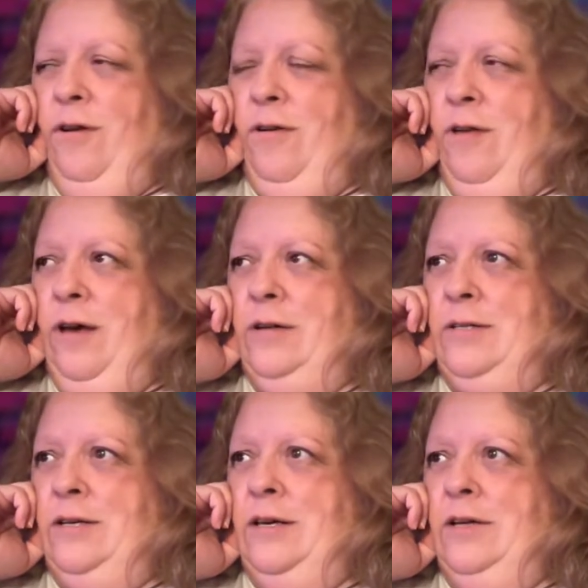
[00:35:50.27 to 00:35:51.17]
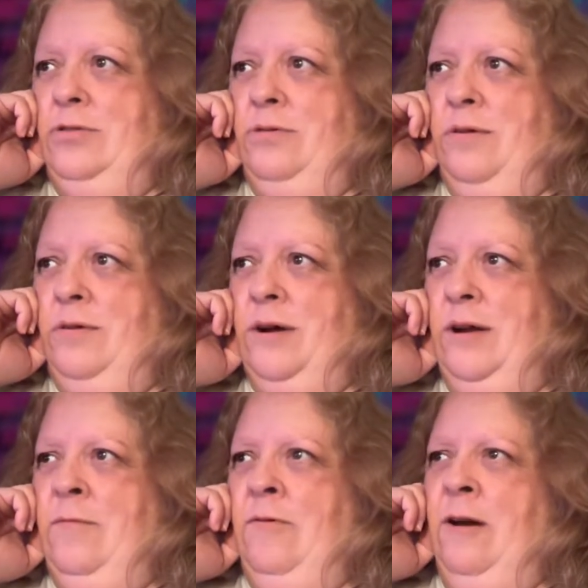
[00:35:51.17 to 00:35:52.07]
o'clock to 12:30 in
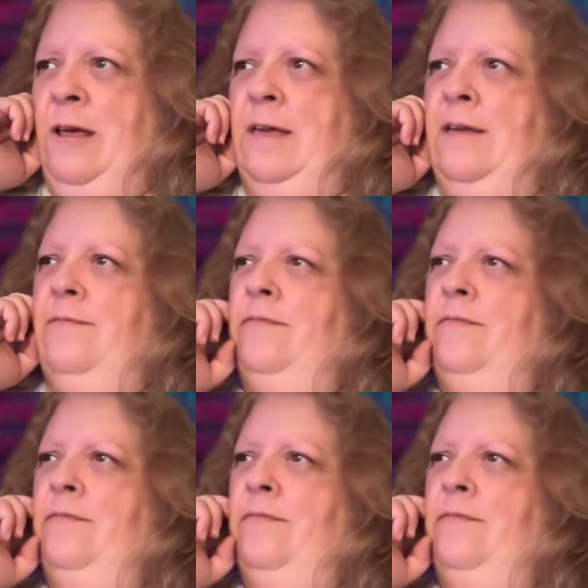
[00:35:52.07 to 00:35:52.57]
the morning.